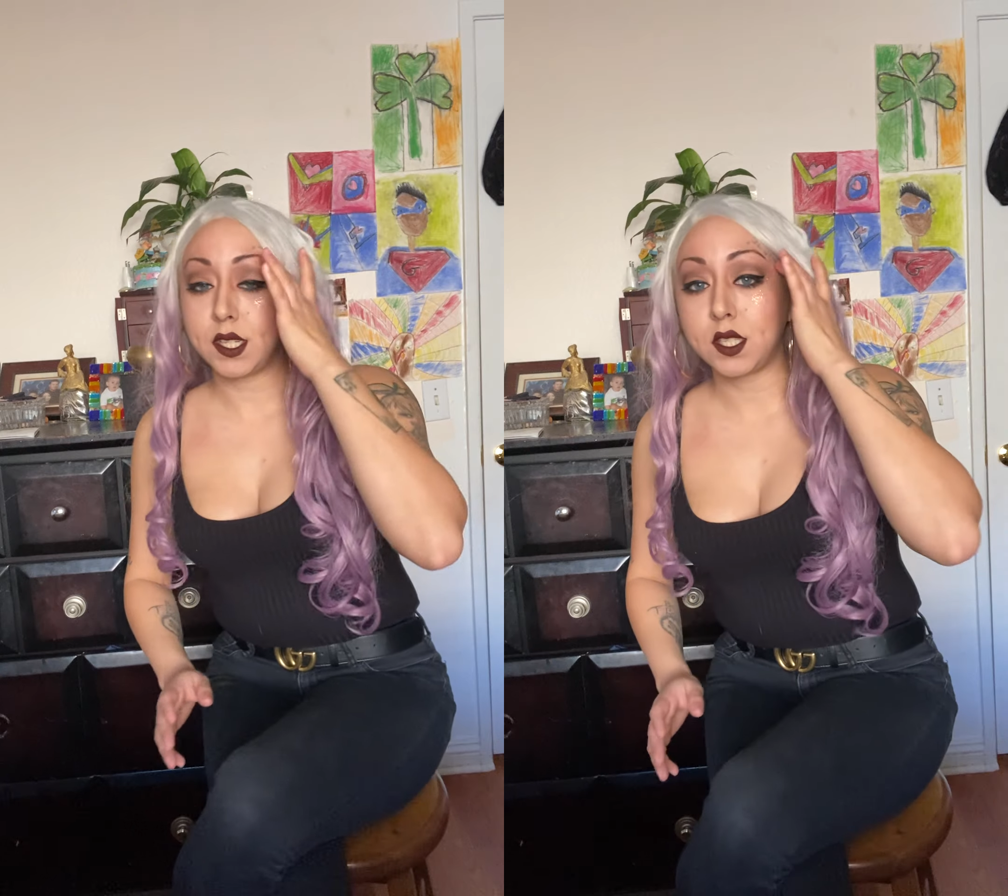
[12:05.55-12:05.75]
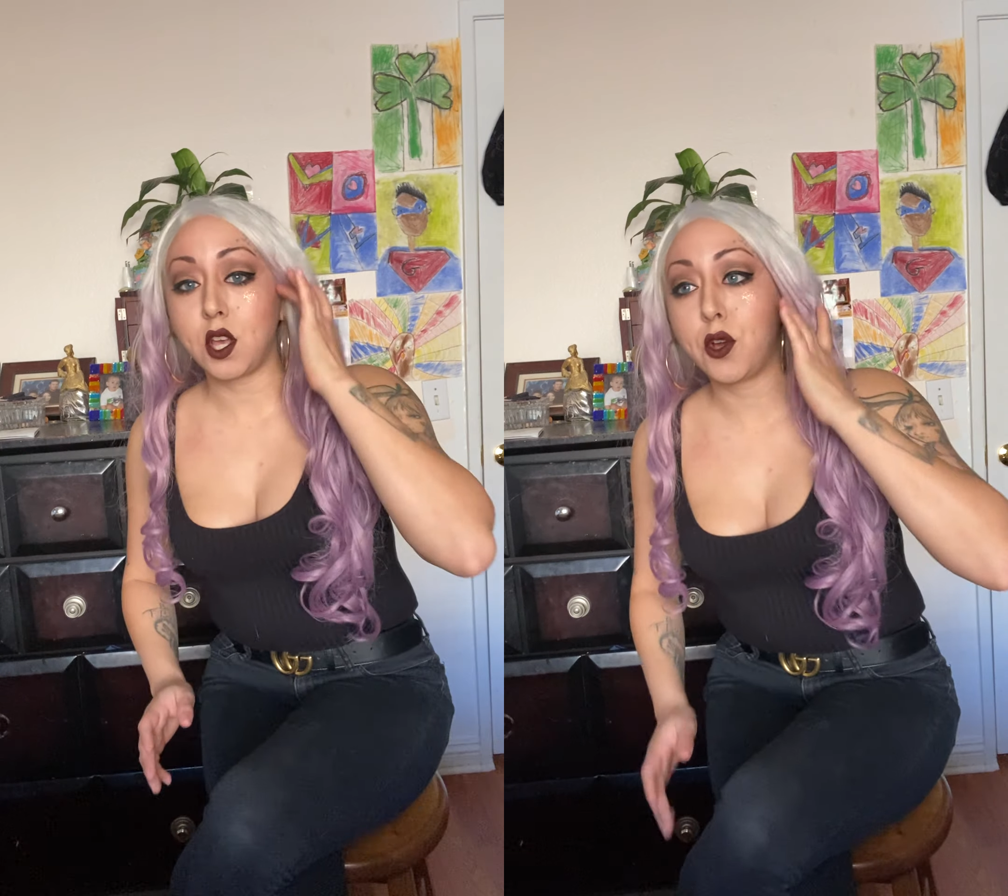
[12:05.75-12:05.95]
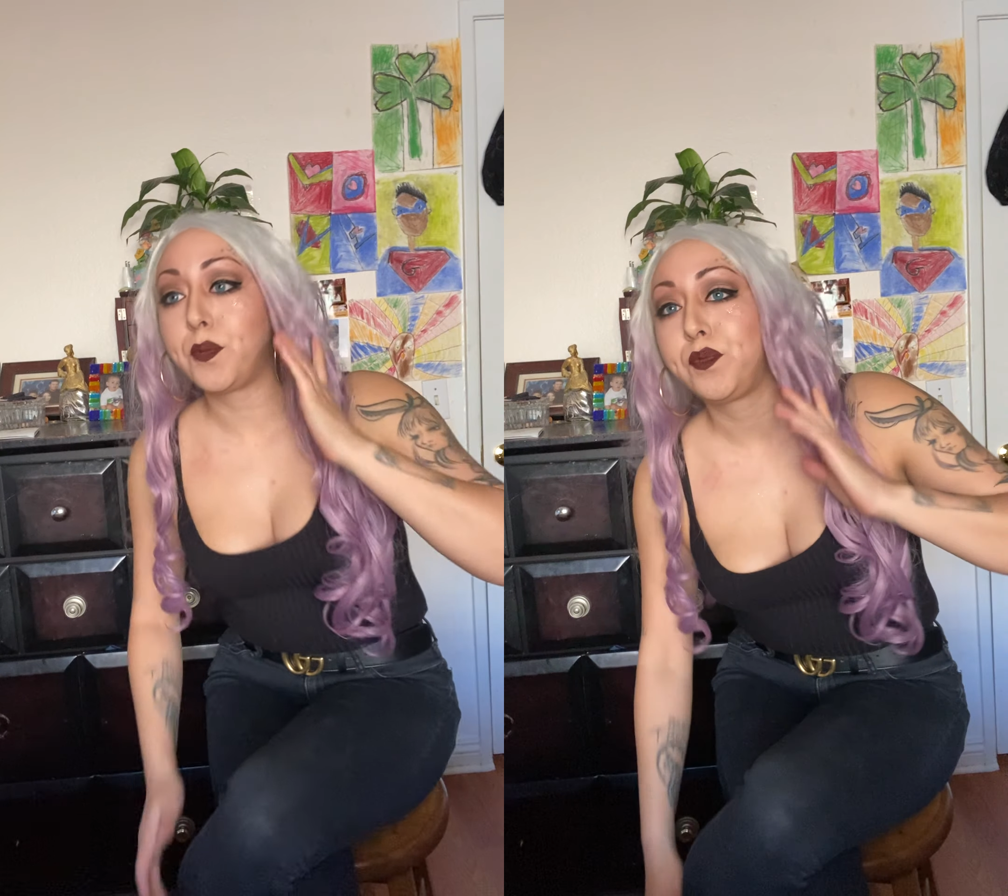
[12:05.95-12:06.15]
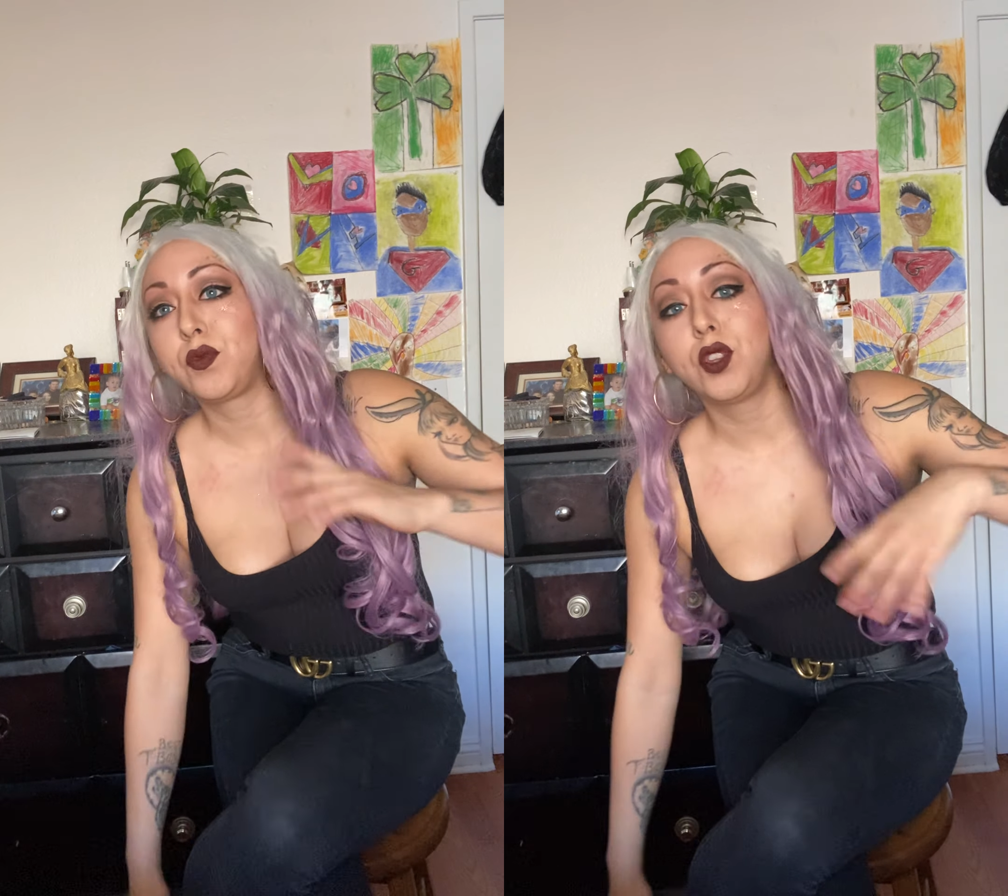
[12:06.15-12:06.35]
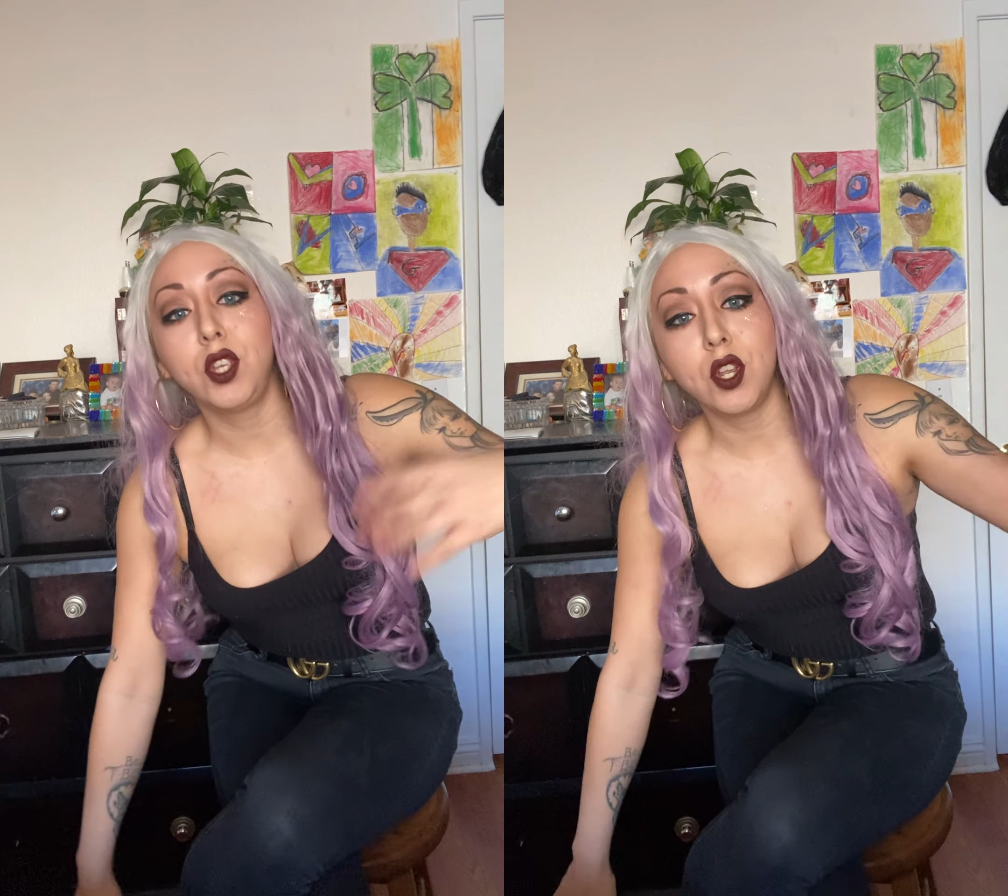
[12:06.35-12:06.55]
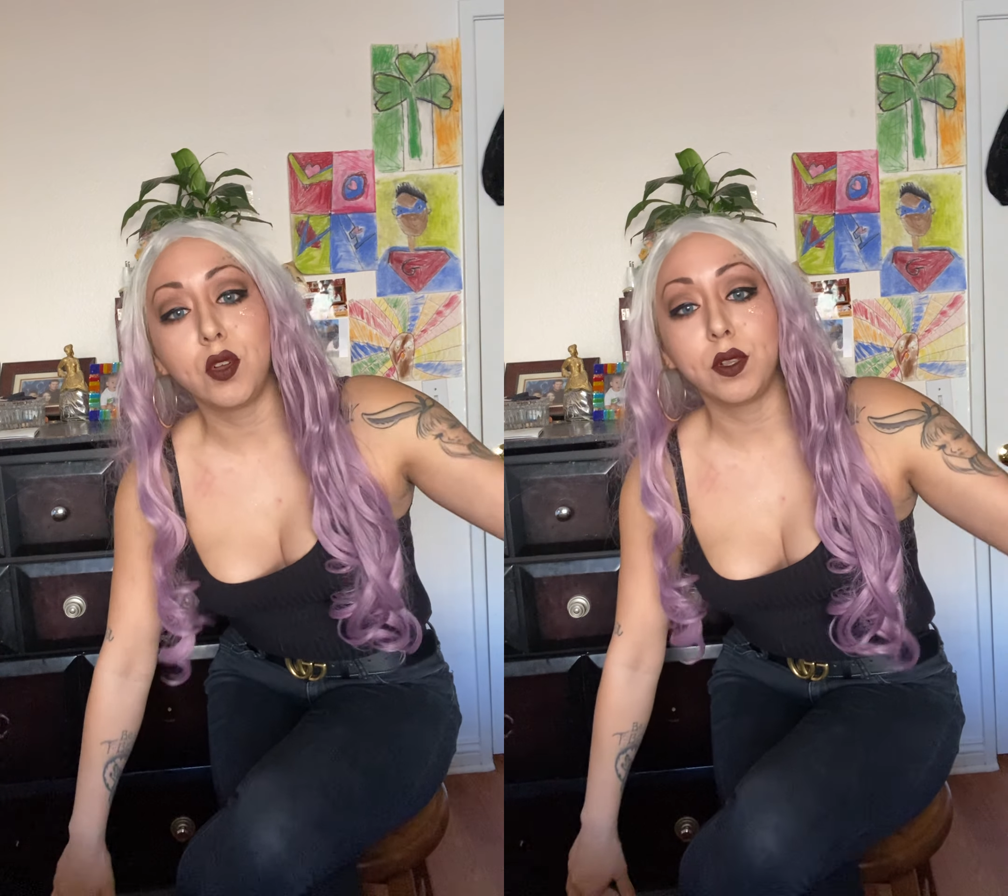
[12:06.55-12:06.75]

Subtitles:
So, you know,